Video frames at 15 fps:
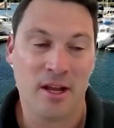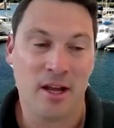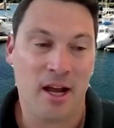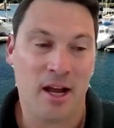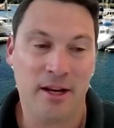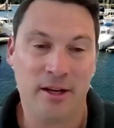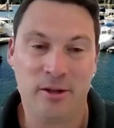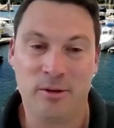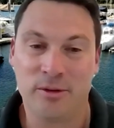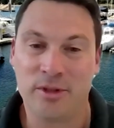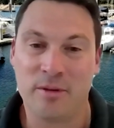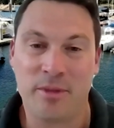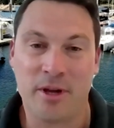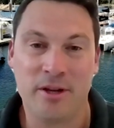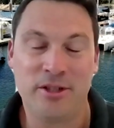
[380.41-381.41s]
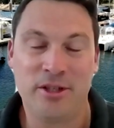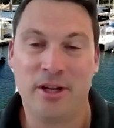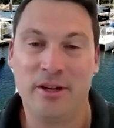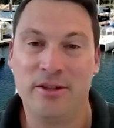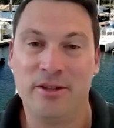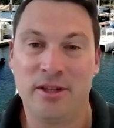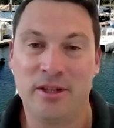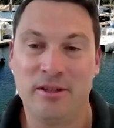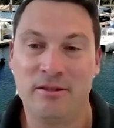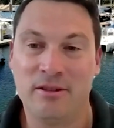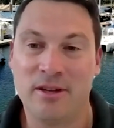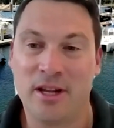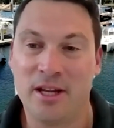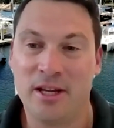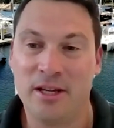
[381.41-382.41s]
articles and boat shows,
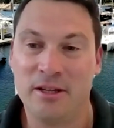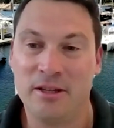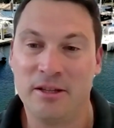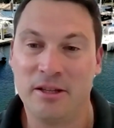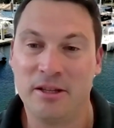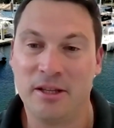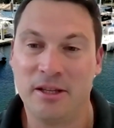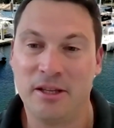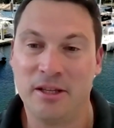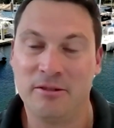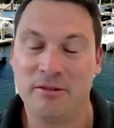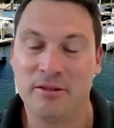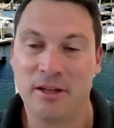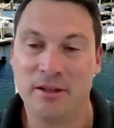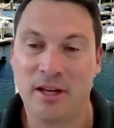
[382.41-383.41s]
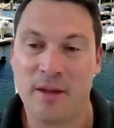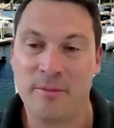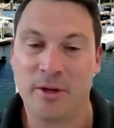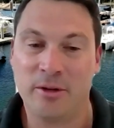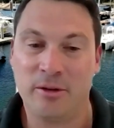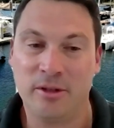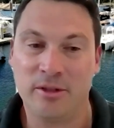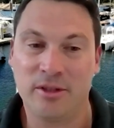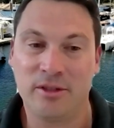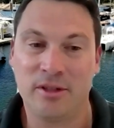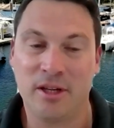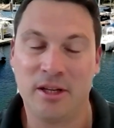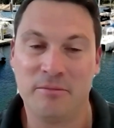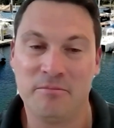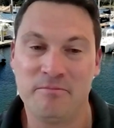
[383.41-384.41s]
and come across
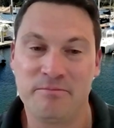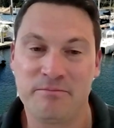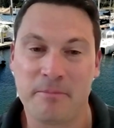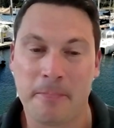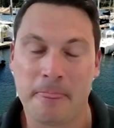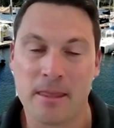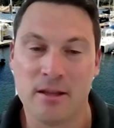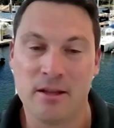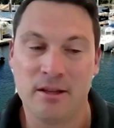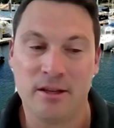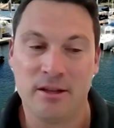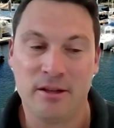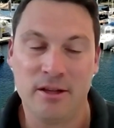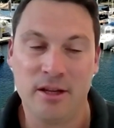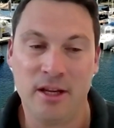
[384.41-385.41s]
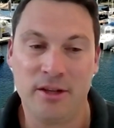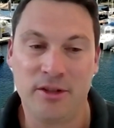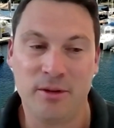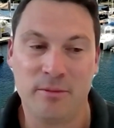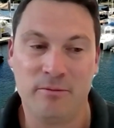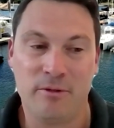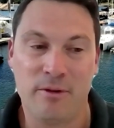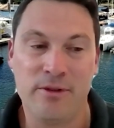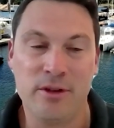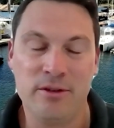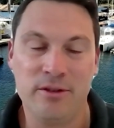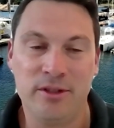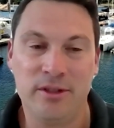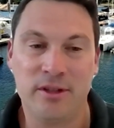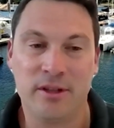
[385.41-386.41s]
yeah, some reviews